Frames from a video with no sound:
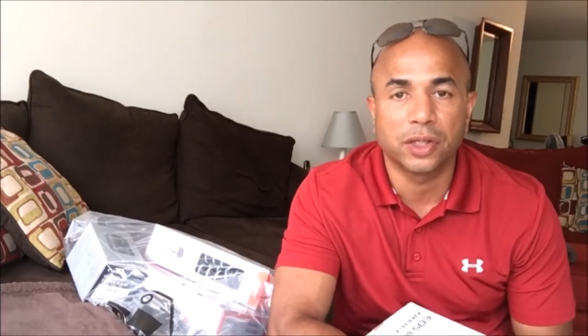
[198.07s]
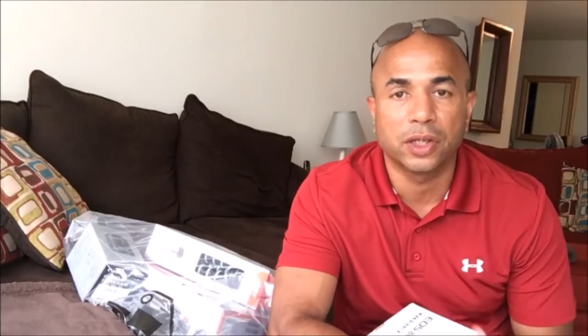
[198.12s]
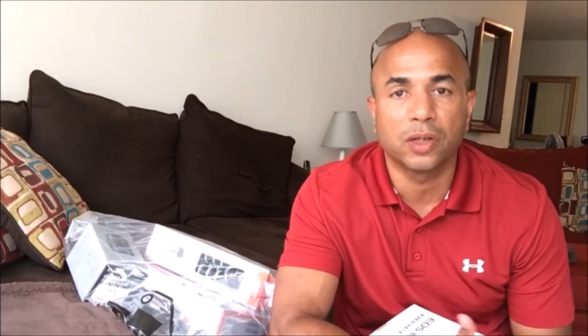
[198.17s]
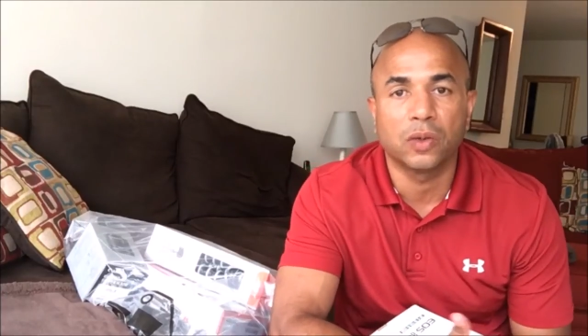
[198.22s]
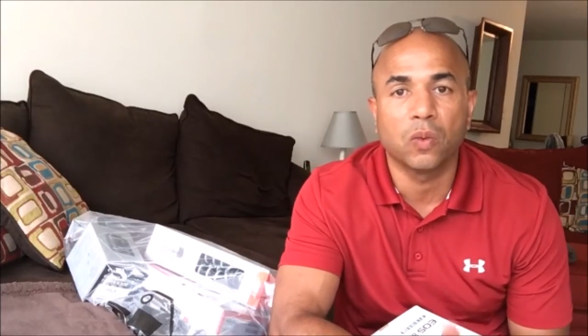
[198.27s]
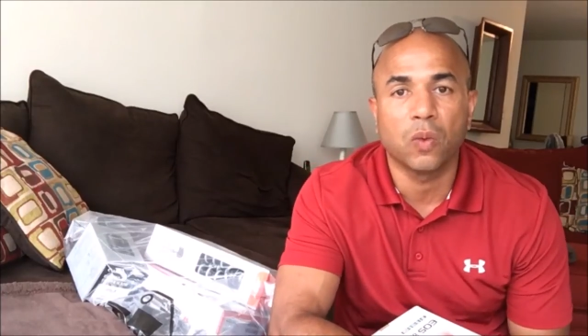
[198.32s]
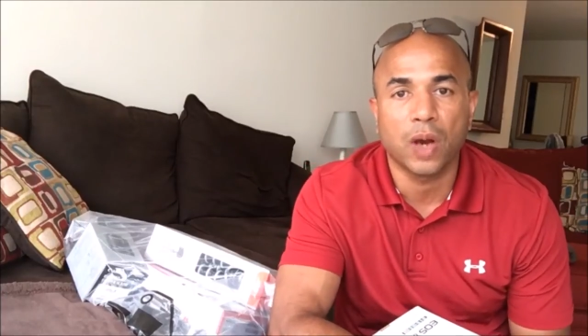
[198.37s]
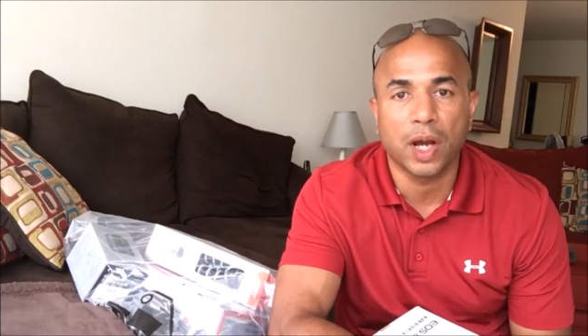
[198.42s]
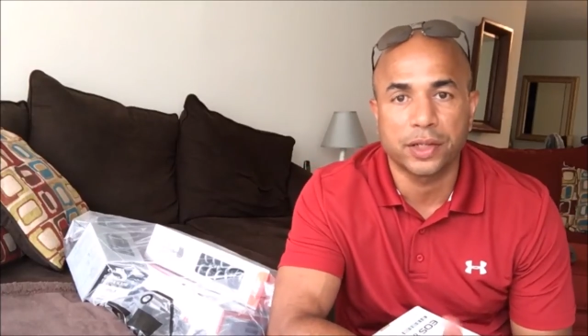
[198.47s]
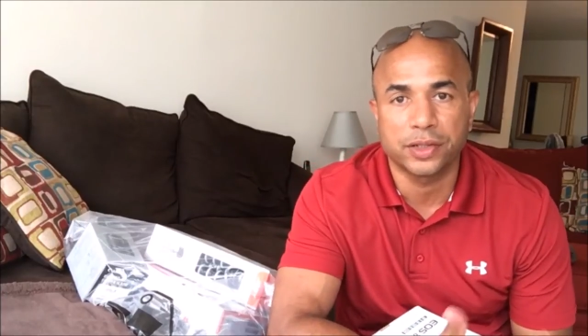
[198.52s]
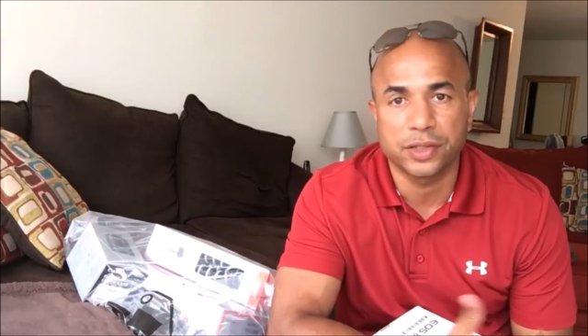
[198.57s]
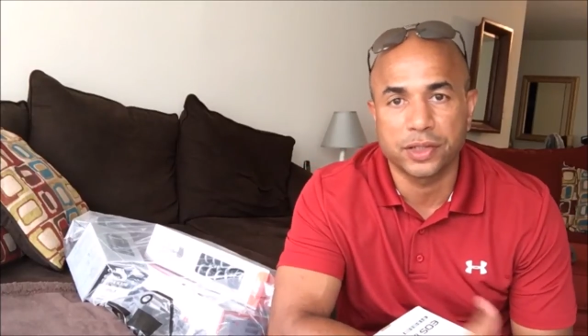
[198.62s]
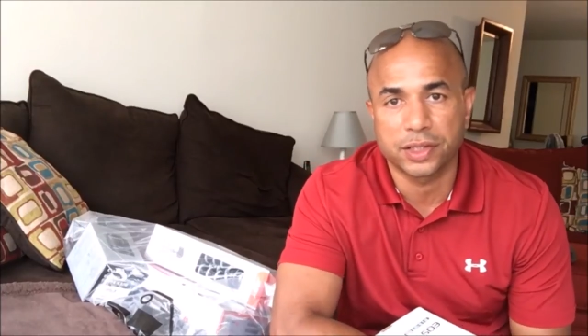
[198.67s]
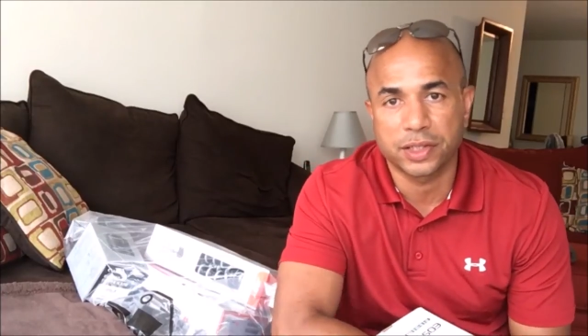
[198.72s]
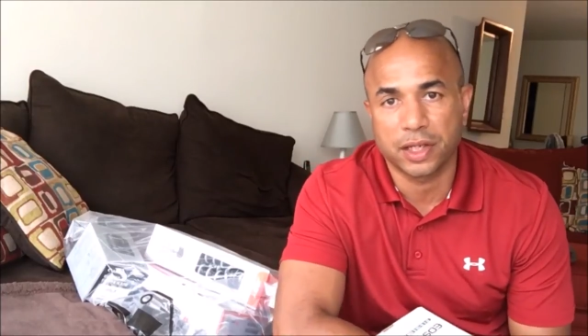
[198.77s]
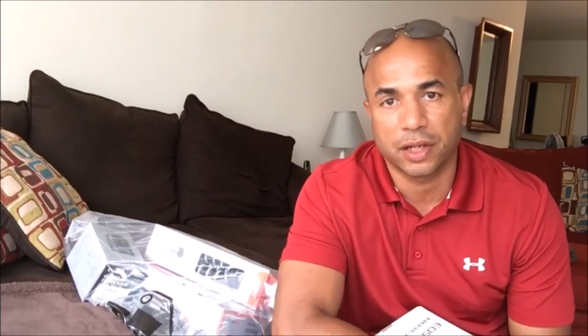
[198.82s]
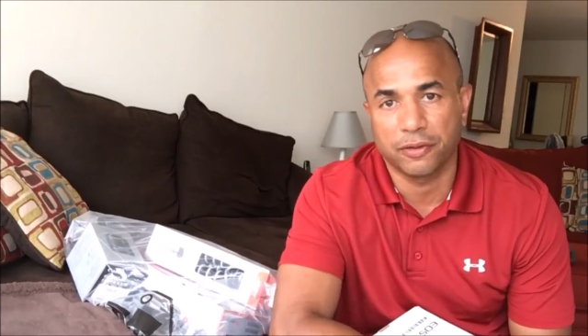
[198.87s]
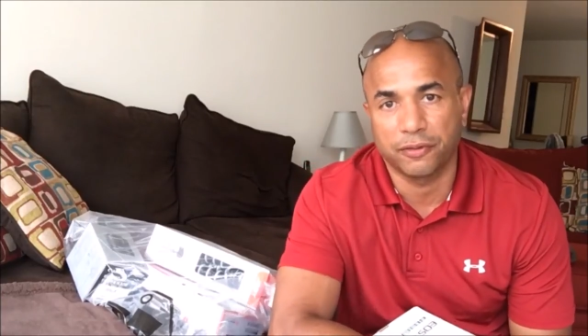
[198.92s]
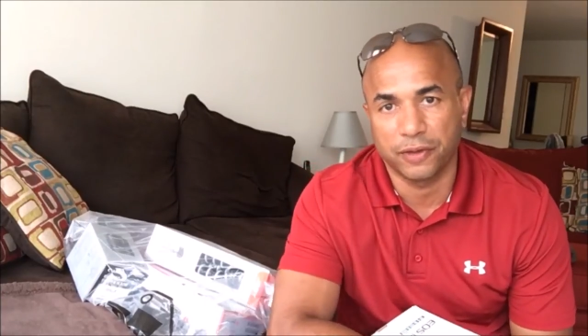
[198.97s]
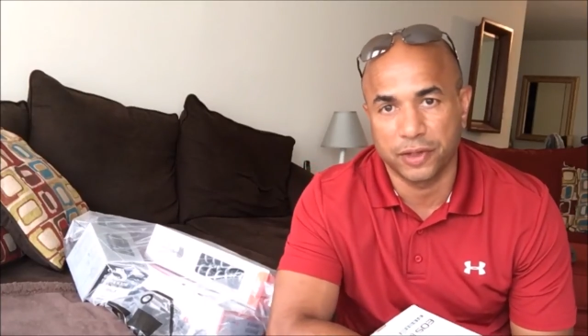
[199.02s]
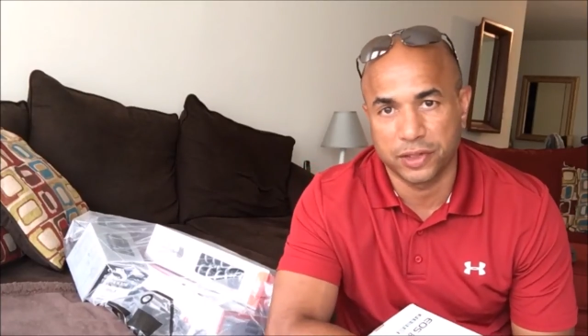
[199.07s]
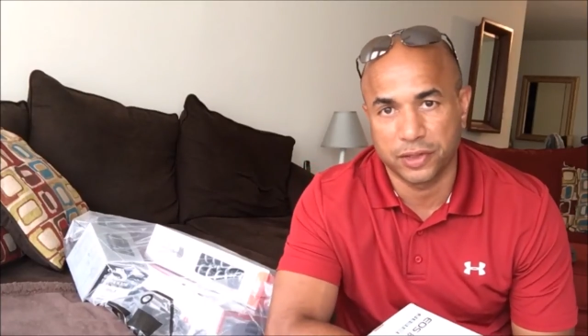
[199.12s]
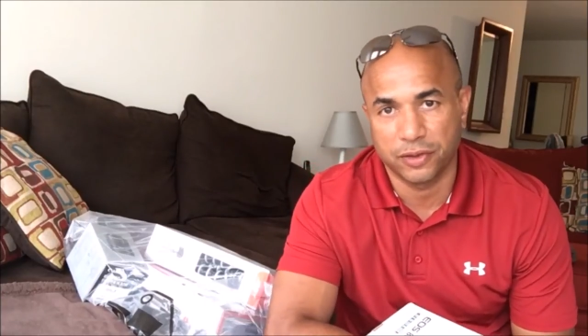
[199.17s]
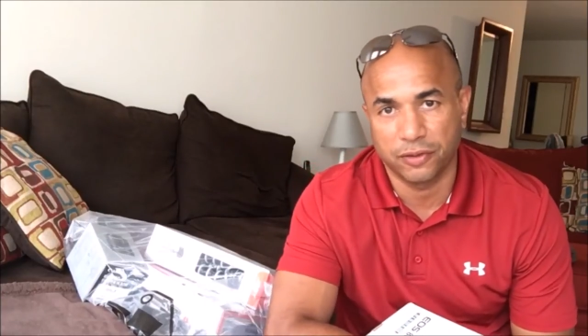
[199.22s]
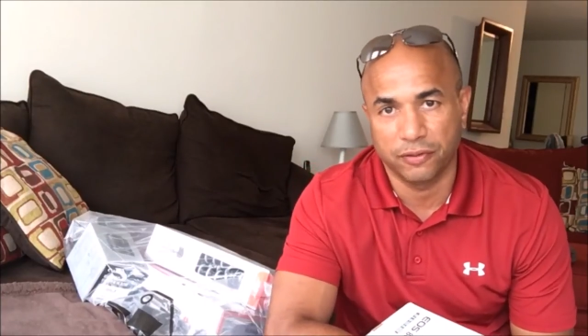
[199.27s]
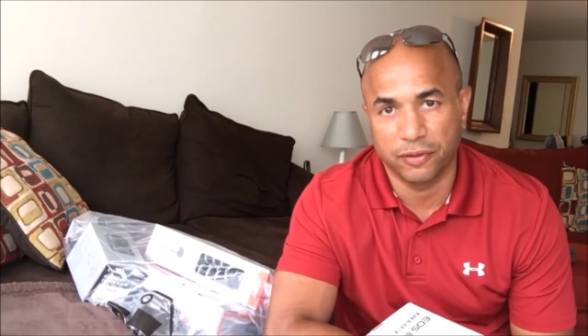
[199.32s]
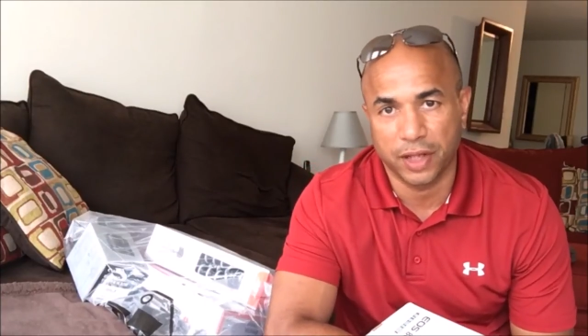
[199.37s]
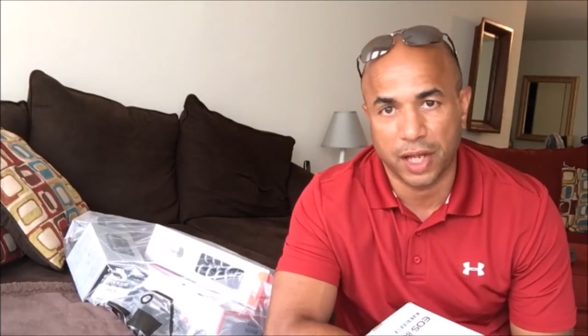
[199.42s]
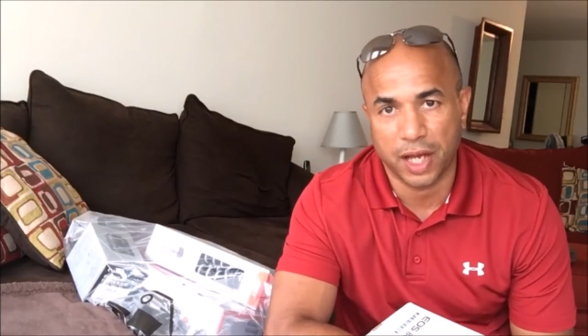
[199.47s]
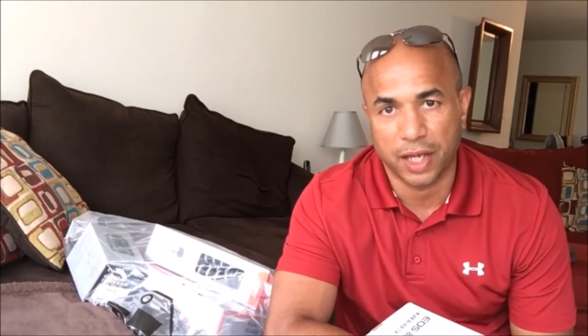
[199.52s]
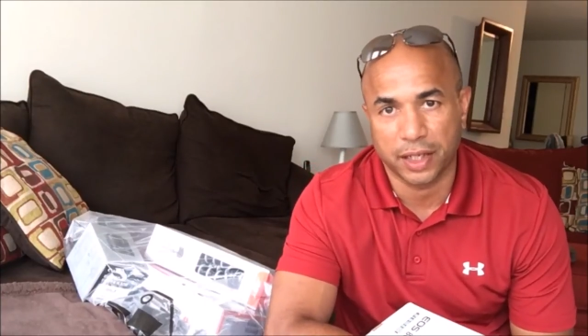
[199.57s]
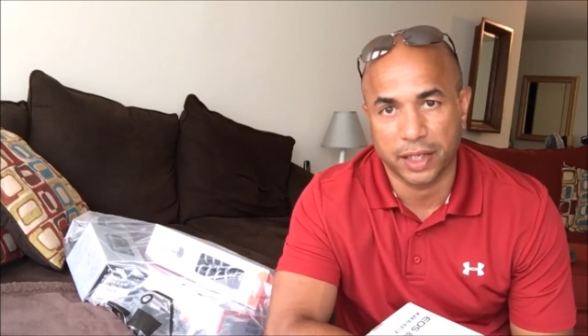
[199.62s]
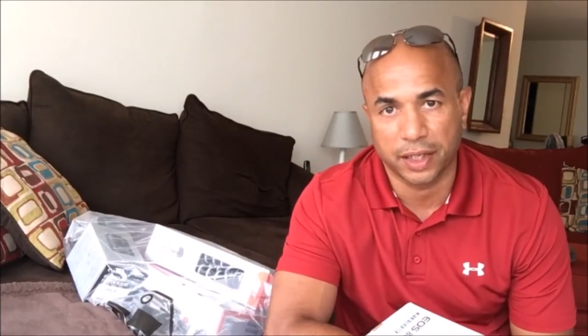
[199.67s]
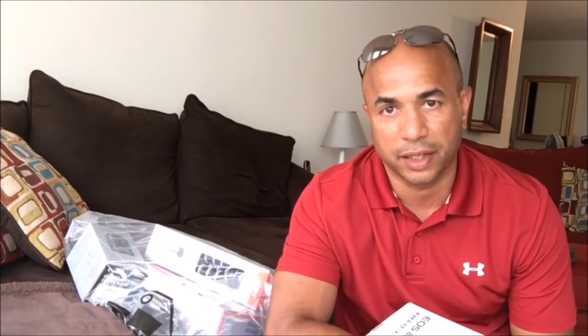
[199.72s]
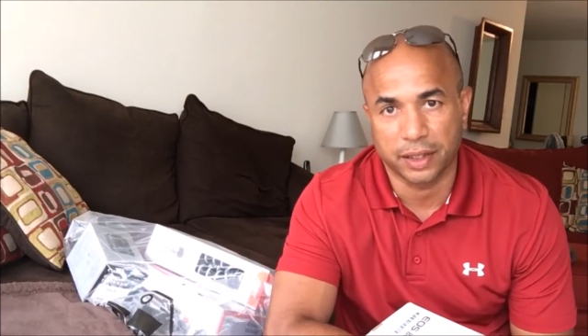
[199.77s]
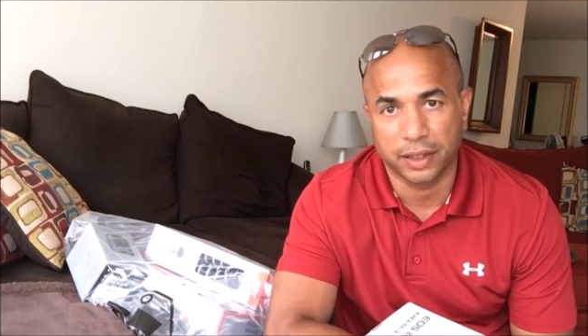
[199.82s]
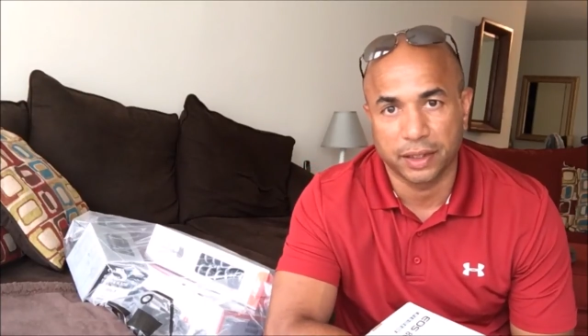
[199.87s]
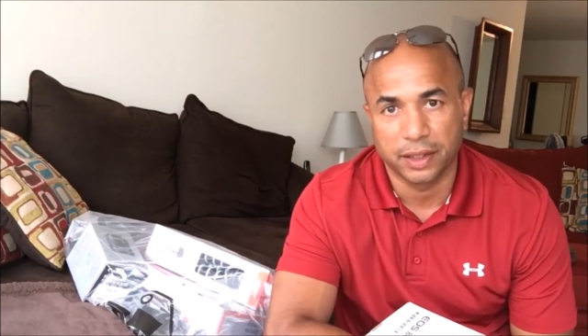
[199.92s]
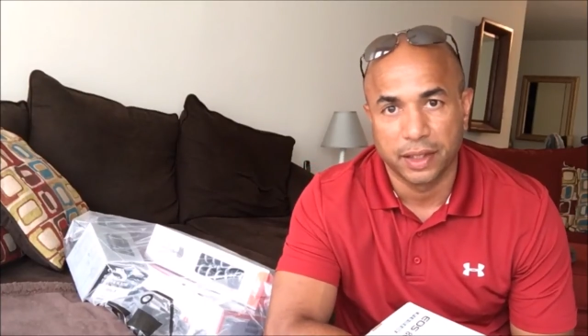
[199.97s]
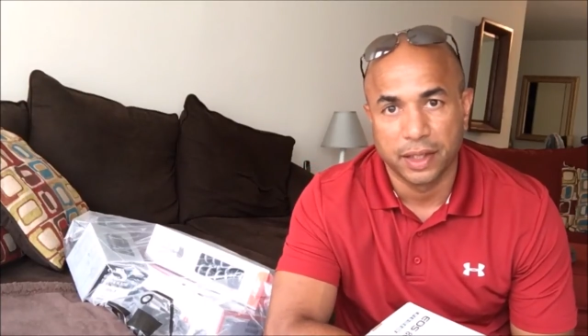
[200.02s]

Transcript: you can watch yourself as you're vlogging.